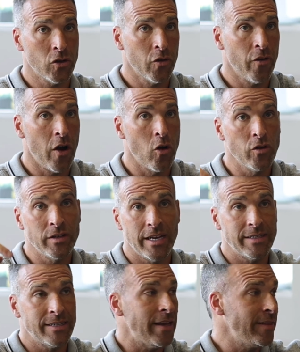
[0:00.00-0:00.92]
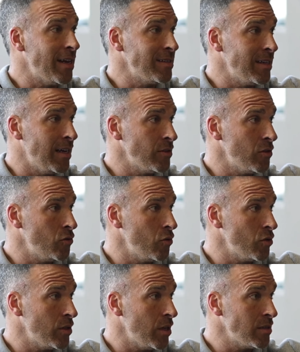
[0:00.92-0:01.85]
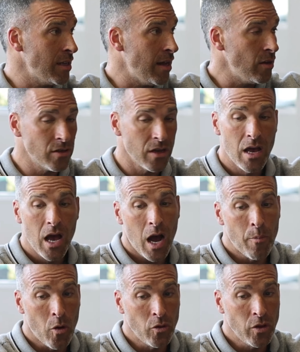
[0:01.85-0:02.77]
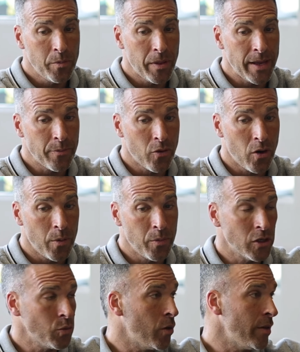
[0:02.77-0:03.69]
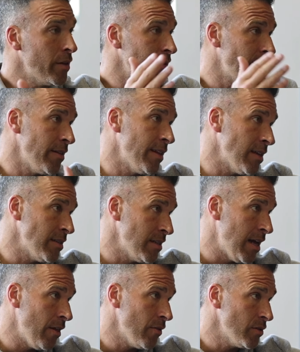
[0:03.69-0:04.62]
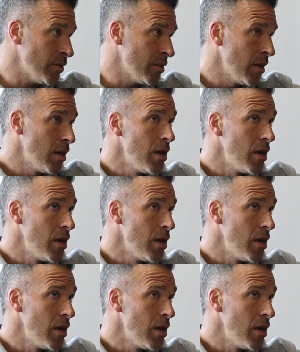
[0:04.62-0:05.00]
So if I only take $10,000 out of $200,000, I'm only paying prime plus one on that $10,000.